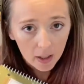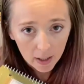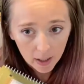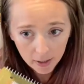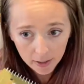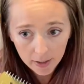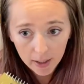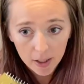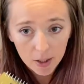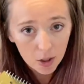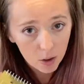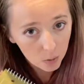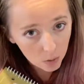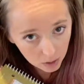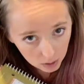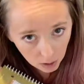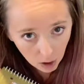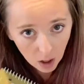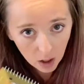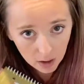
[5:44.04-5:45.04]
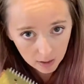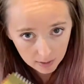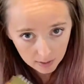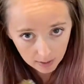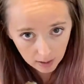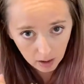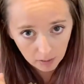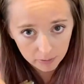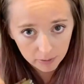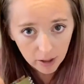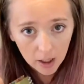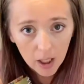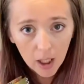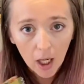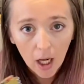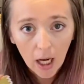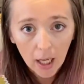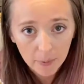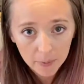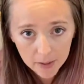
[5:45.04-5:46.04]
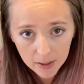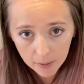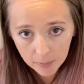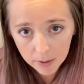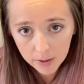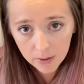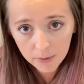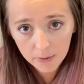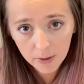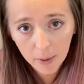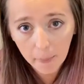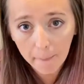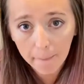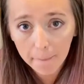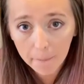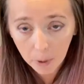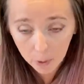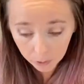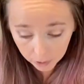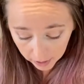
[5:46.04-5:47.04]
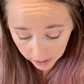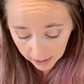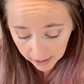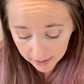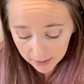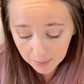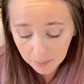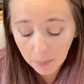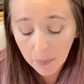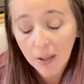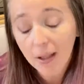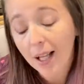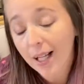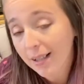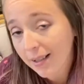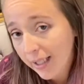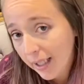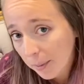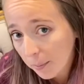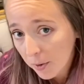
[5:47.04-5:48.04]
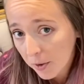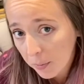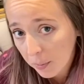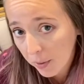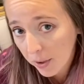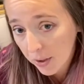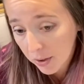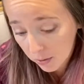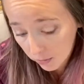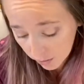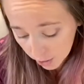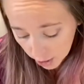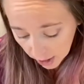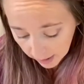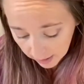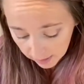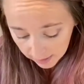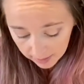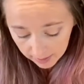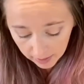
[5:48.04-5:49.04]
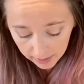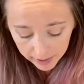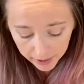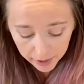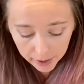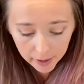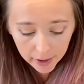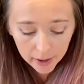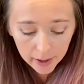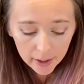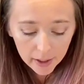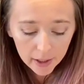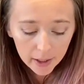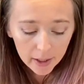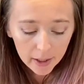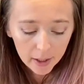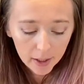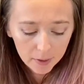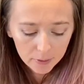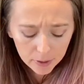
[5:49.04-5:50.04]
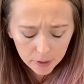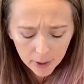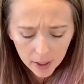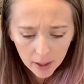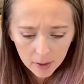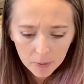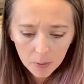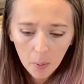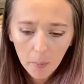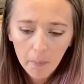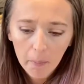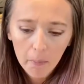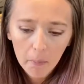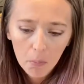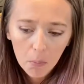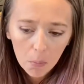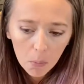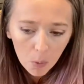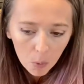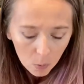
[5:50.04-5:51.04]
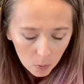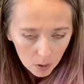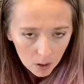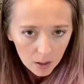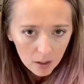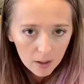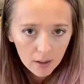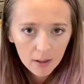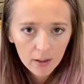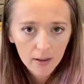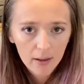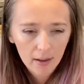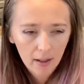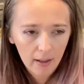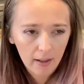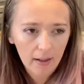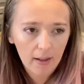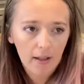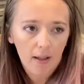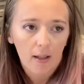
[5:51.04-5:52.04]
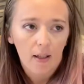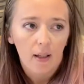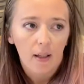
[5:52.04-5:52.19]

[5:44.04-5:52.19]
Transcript: and they do a lot of stuff. I was able to fit both kids plus Kimball's preschool checklists on here. If you have more than